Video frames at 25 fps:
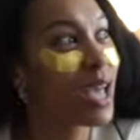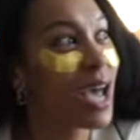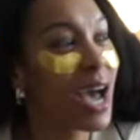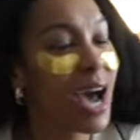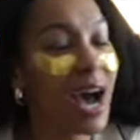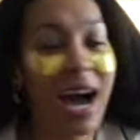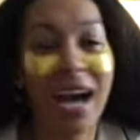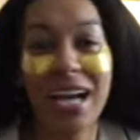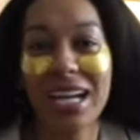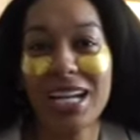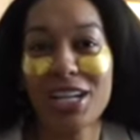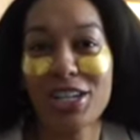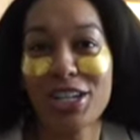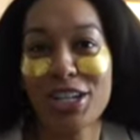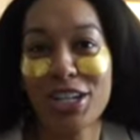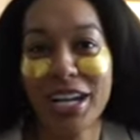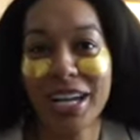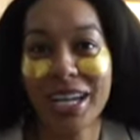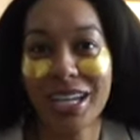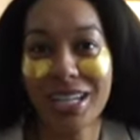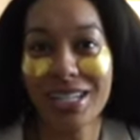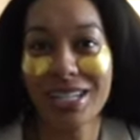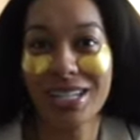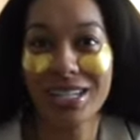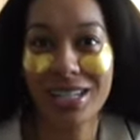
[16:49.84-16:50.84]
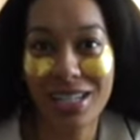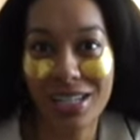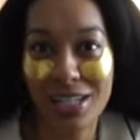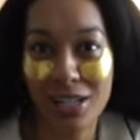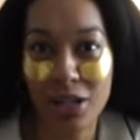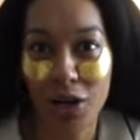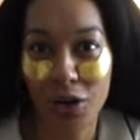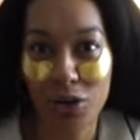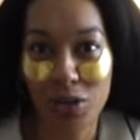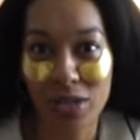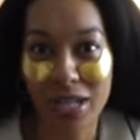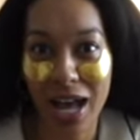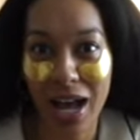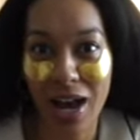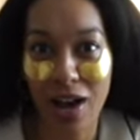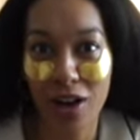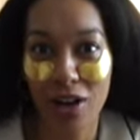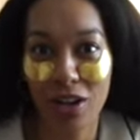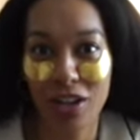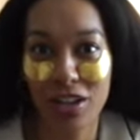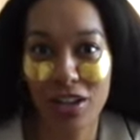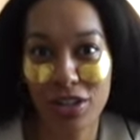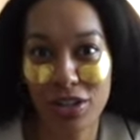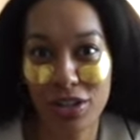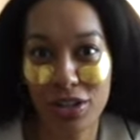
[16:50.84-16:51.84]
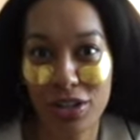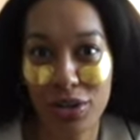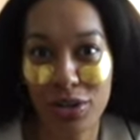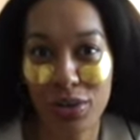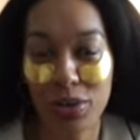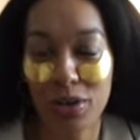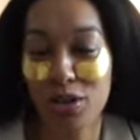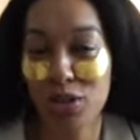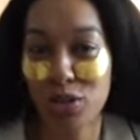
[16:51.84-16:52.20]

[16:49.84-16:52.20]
I didn't check into this hotel until